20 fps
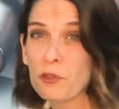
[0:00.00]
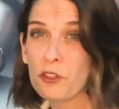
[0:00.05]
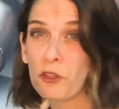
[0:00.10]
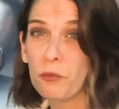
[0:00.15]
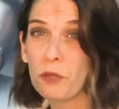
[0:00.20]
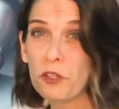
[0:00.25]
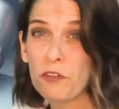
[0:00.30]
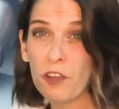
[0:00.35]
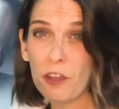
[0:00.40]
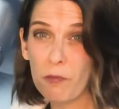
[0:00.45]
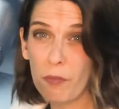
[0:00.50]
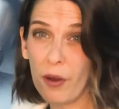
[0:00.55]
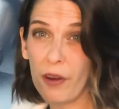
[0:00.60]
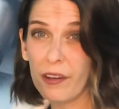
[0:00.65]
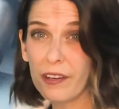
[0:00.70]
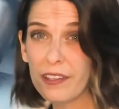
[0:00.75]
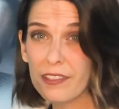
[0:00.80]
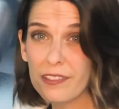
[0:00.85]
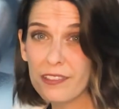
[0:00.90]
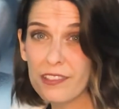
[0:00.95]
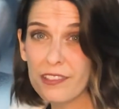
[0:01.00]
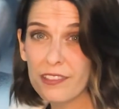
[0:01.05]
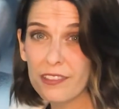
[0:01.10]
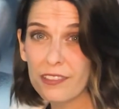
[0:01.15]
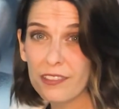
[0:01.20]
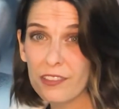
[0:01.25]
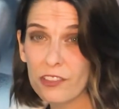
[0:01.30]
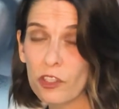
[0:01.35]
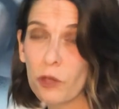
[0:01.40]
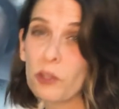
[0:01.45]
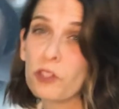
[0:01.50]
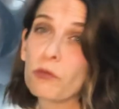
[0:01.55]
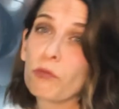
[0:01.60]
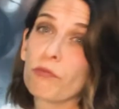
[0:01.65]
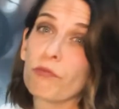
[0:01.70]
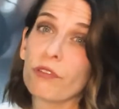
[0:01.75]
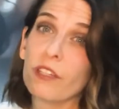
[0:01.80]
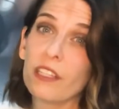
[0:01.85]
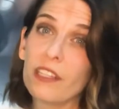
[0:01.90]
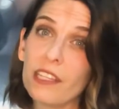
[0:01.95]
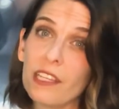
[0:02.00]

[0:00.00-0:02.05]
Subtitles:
or moving parts, so it's really